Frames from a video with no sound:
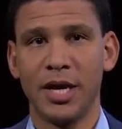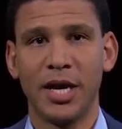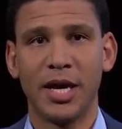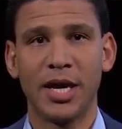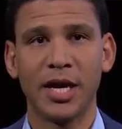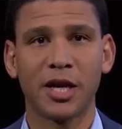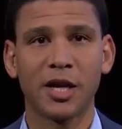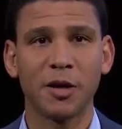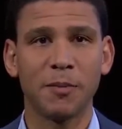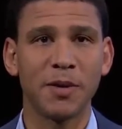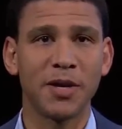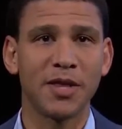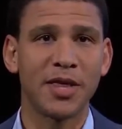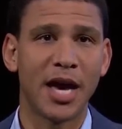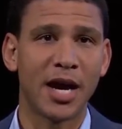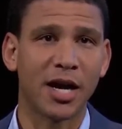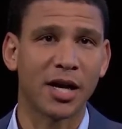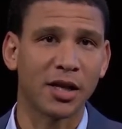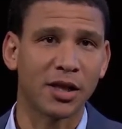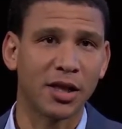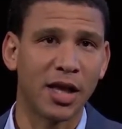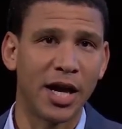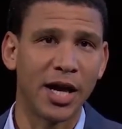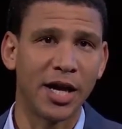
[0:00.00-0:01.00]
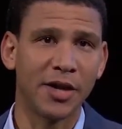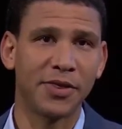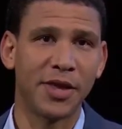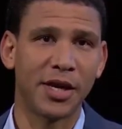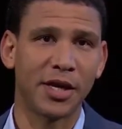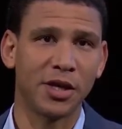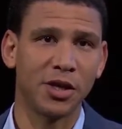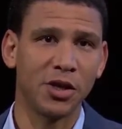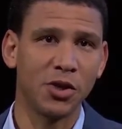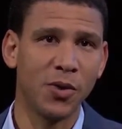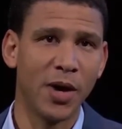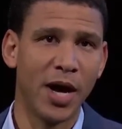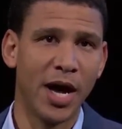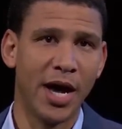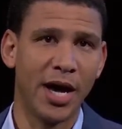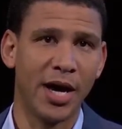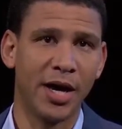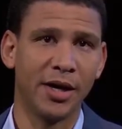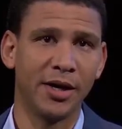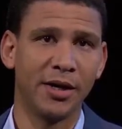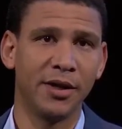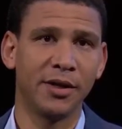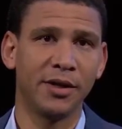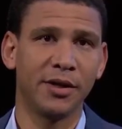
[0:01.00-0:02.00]
It could be that client that you
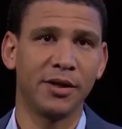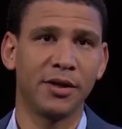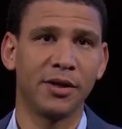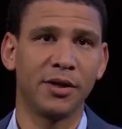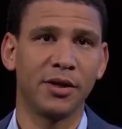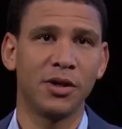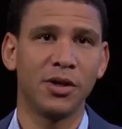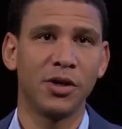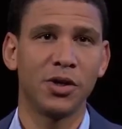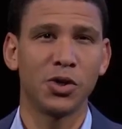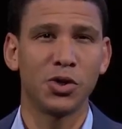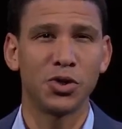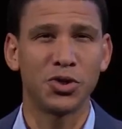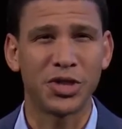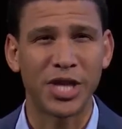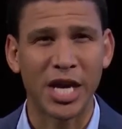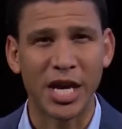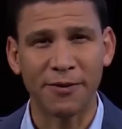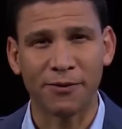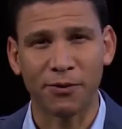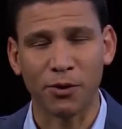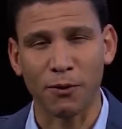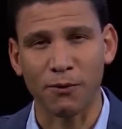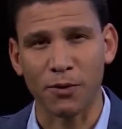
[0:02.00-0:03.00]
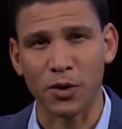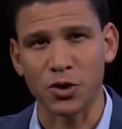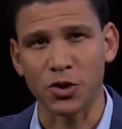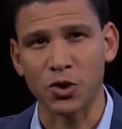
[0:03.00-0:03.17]
had who saved for over